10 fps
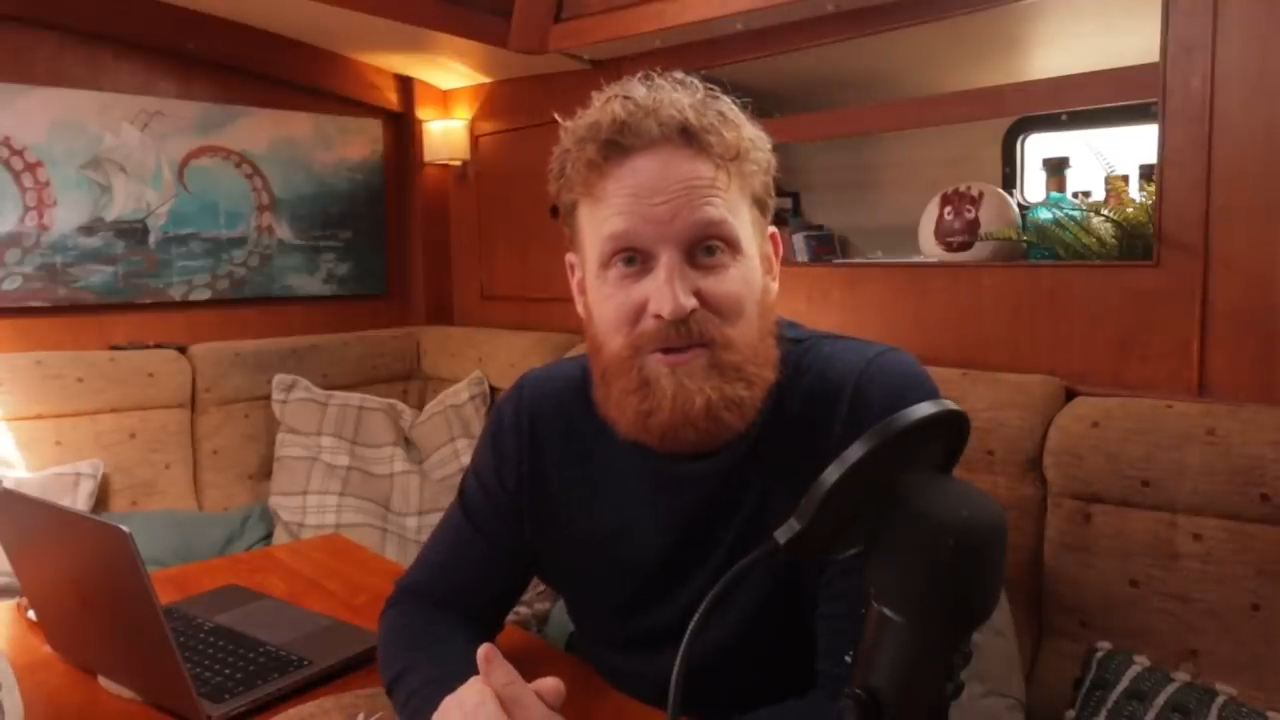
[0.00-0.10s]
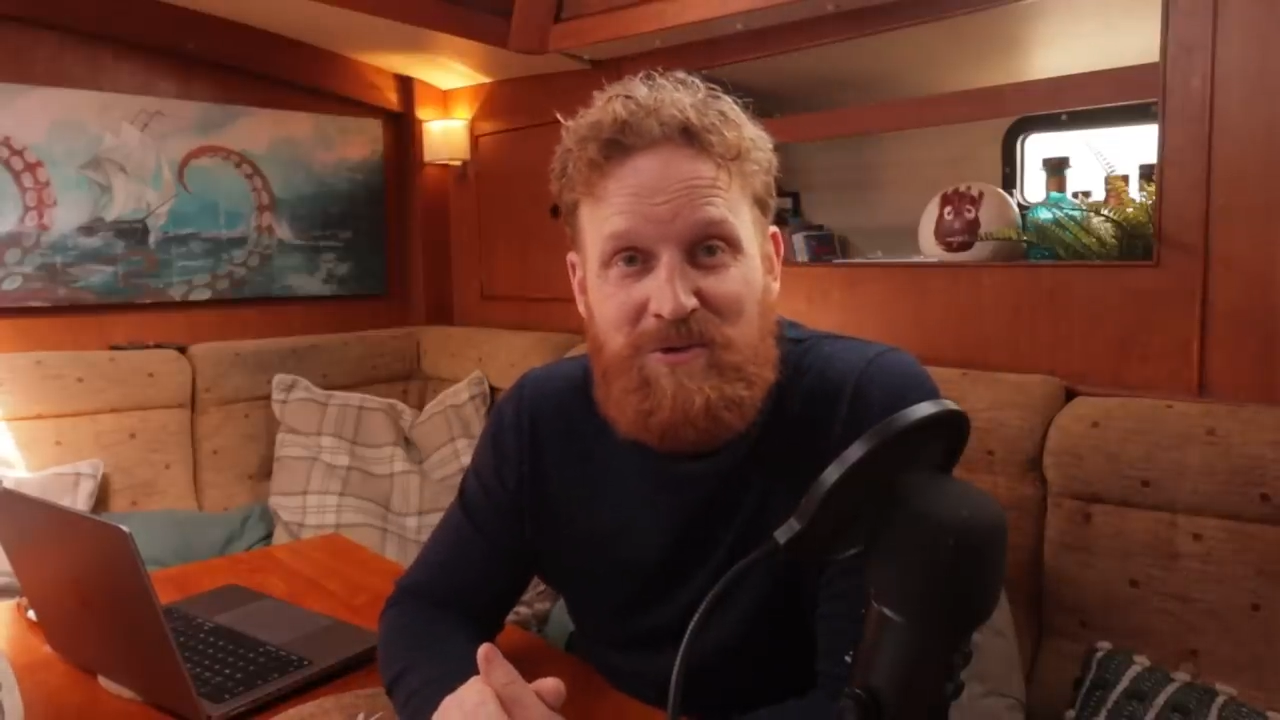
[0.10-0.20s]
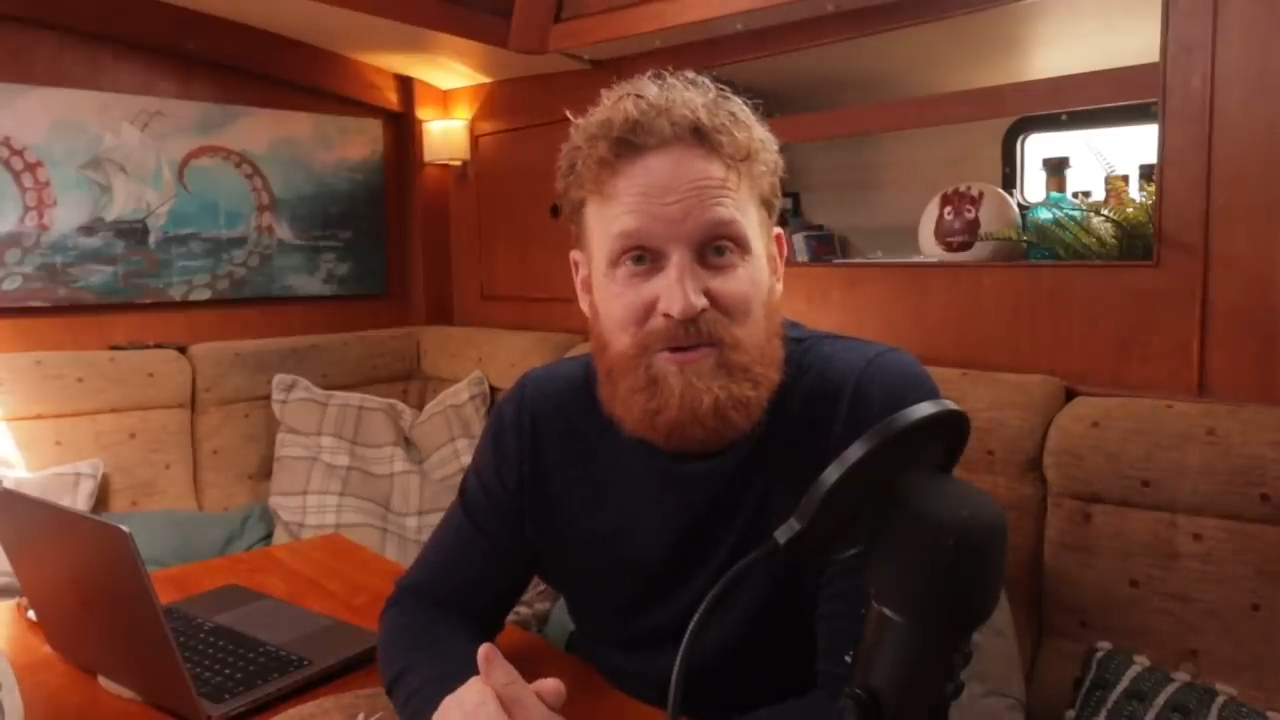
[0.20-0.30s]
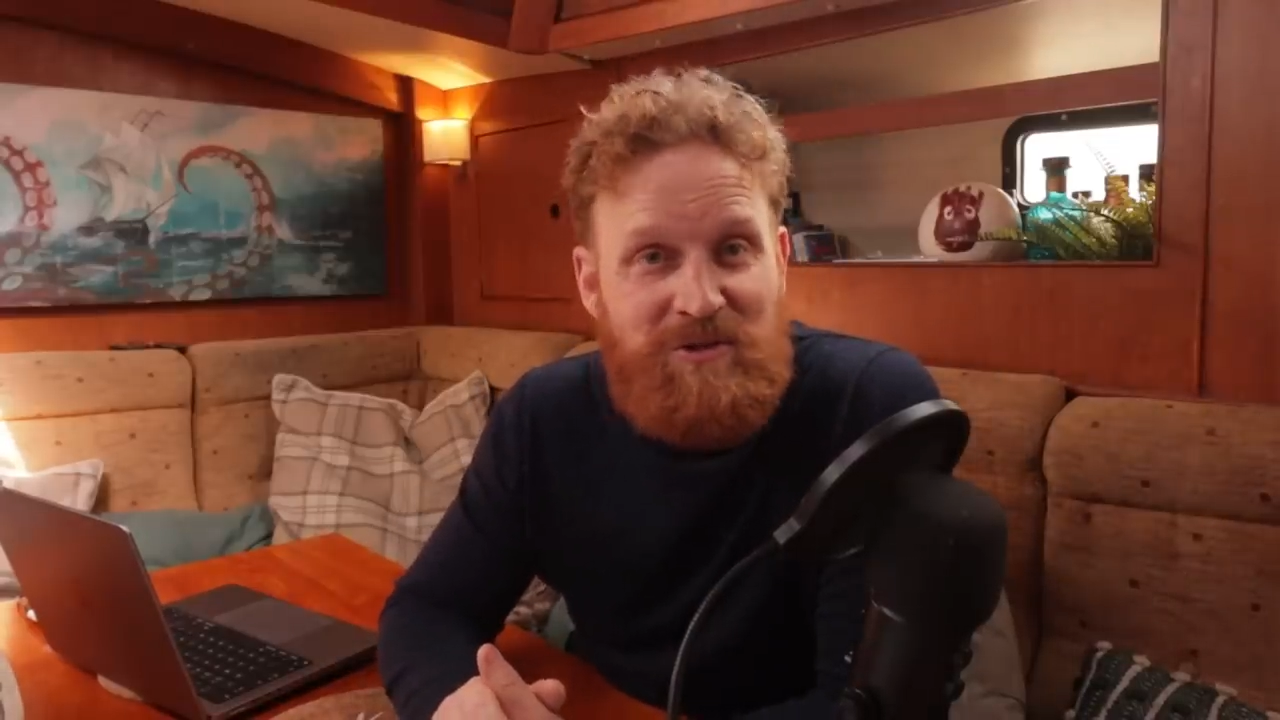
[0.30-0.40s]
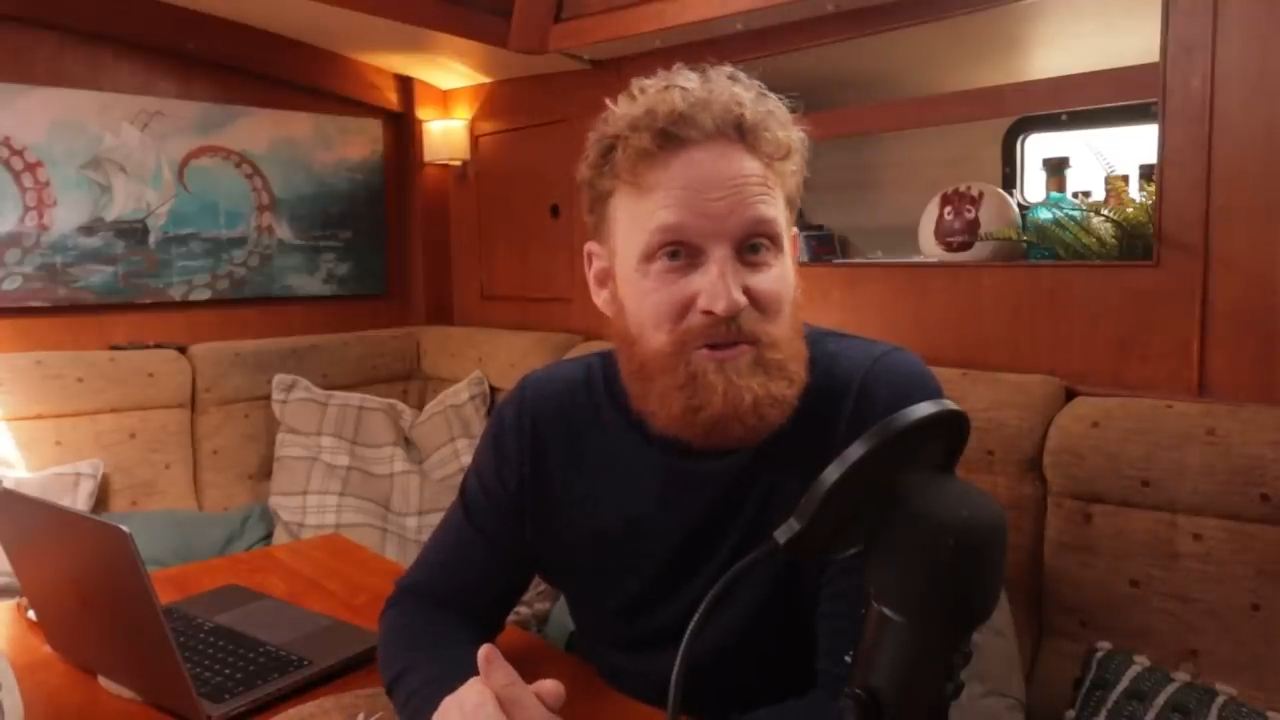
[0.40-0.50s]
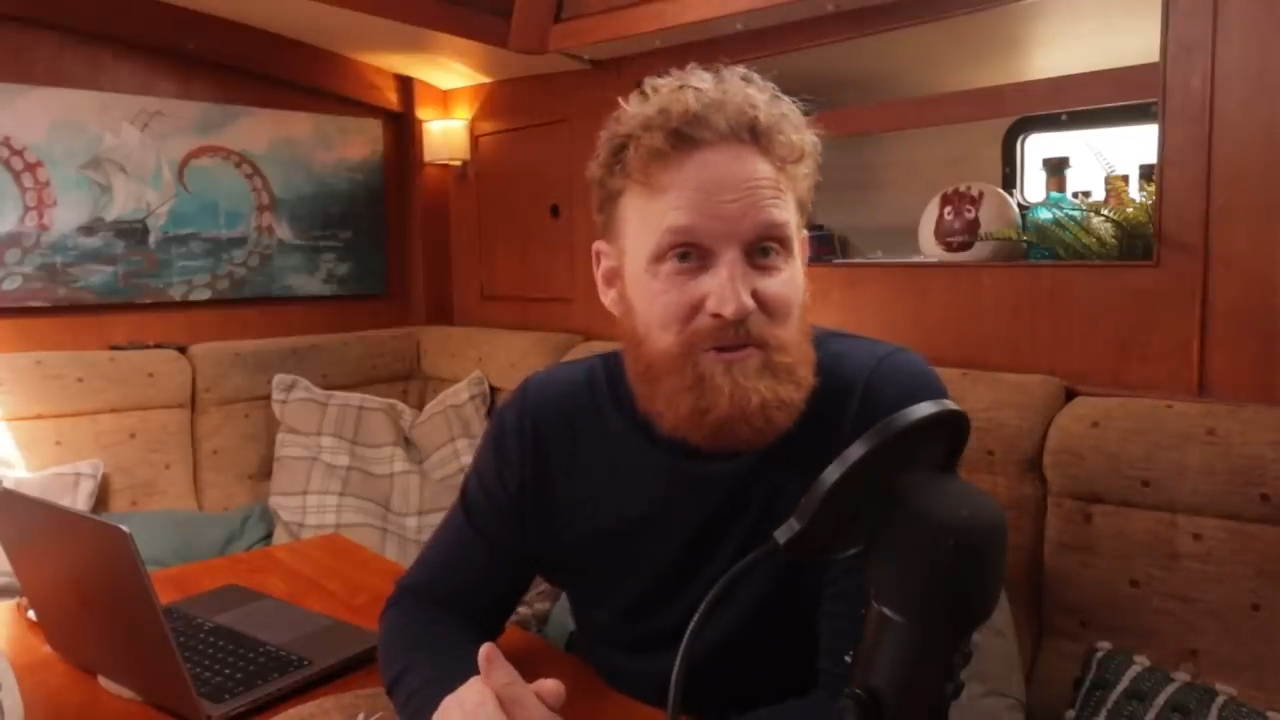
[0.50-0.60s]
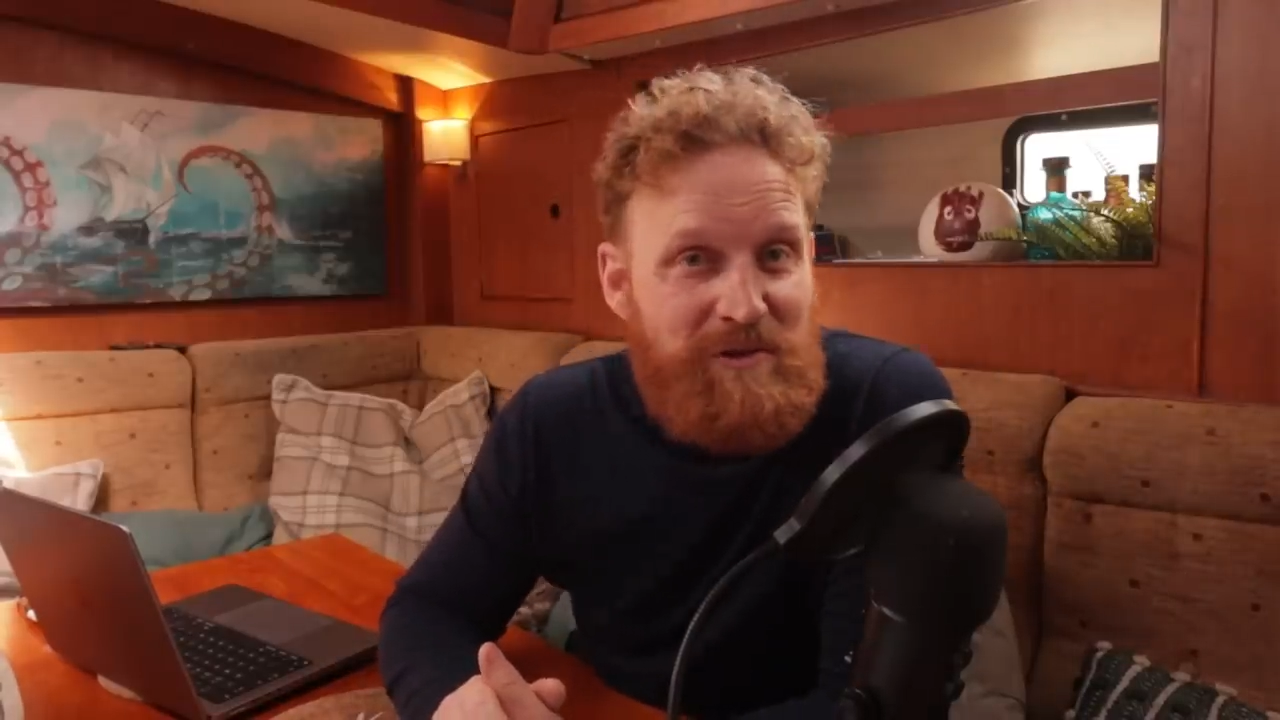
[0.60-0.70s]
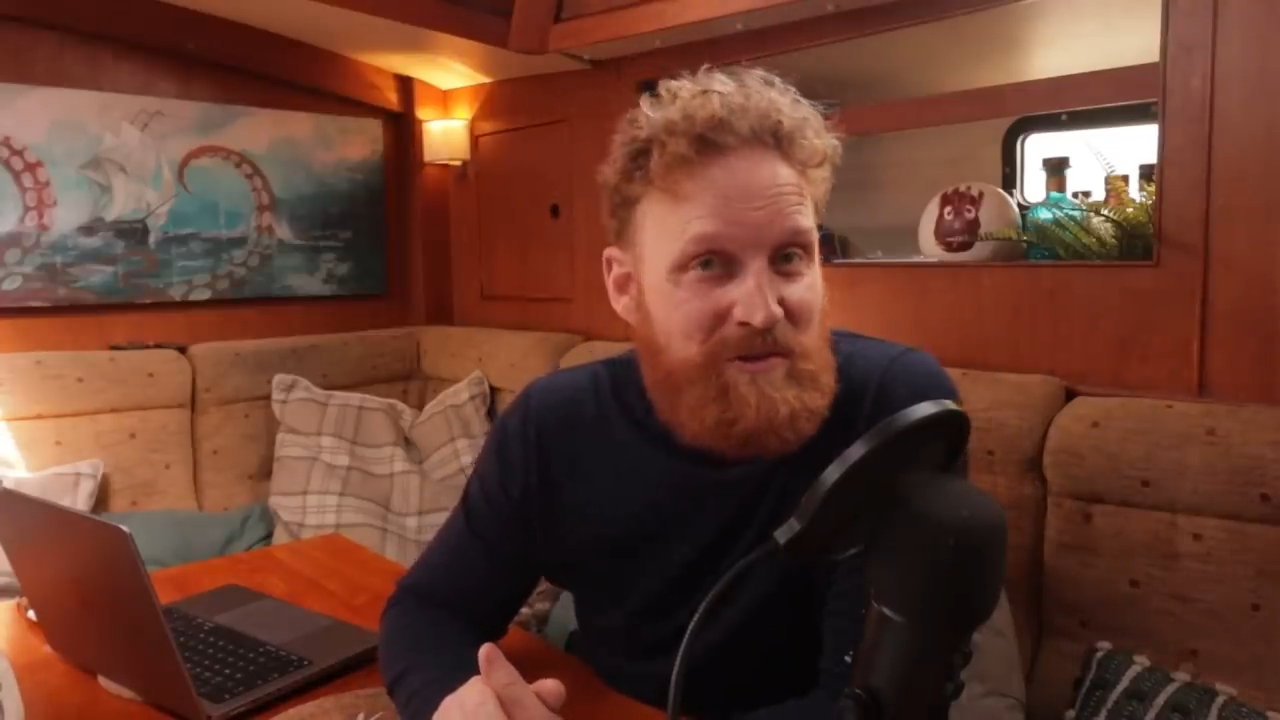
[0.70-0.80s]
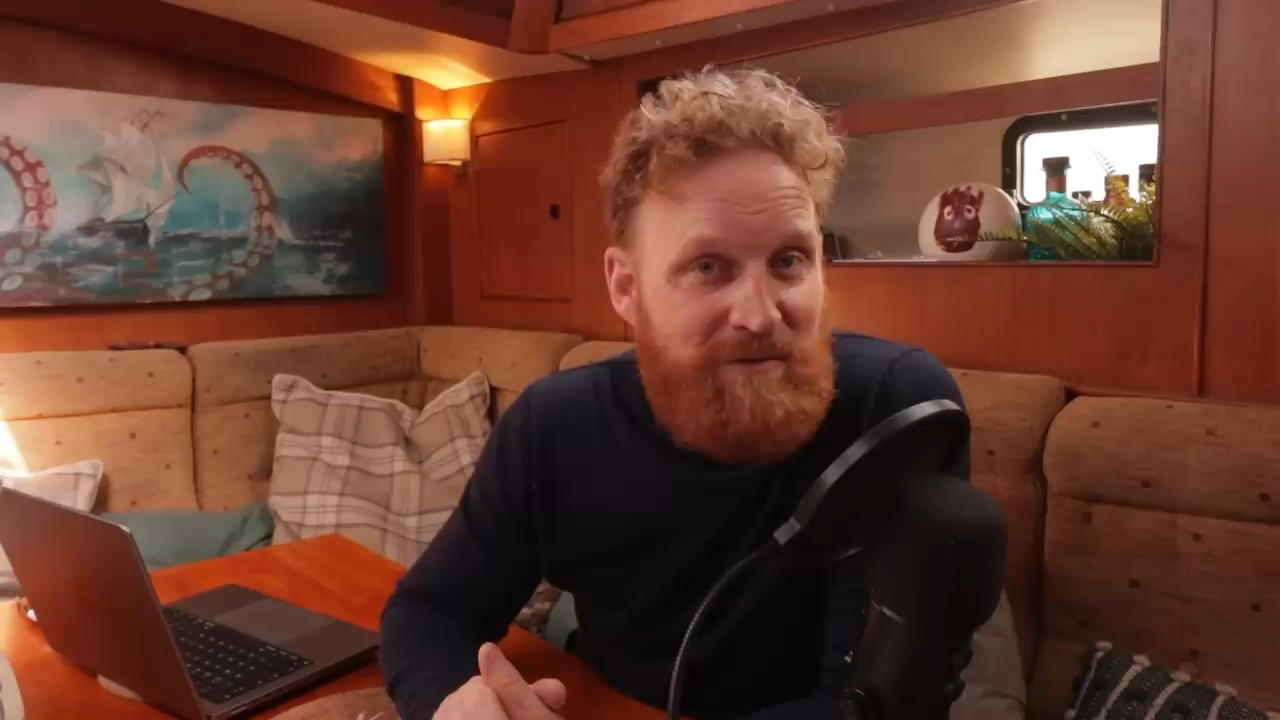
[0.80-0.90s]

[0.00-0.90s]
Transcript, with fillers: or stories